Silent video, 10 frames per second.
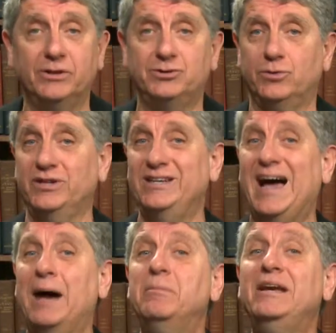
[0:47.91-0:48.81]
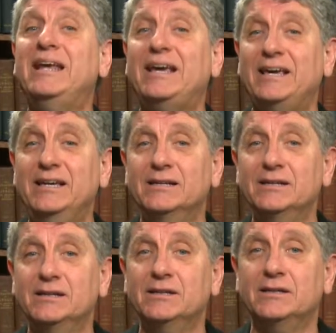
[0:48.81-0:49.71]
So, the nominee
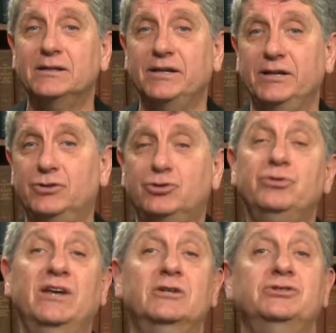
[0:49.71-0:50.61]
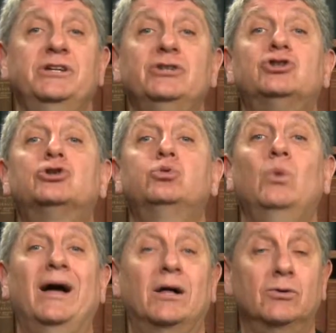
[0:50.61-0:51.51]
in
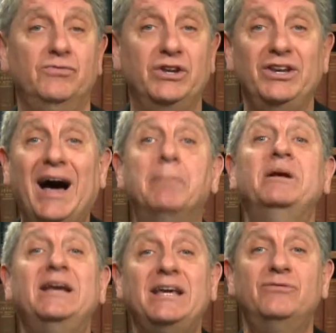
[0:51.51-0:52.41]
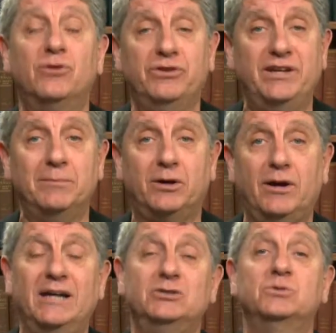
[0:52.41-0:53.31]
2012, the nominee for the
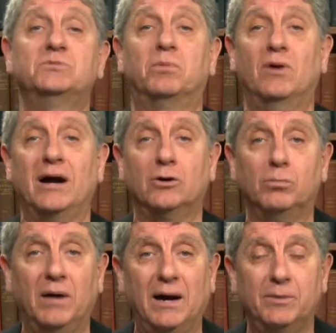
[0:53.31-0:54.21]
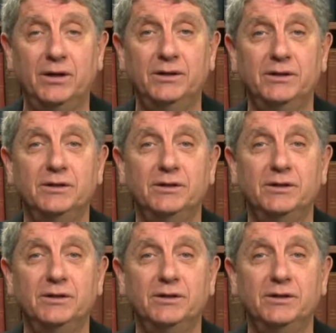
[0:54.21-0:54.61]
Democrats was Barack Obama,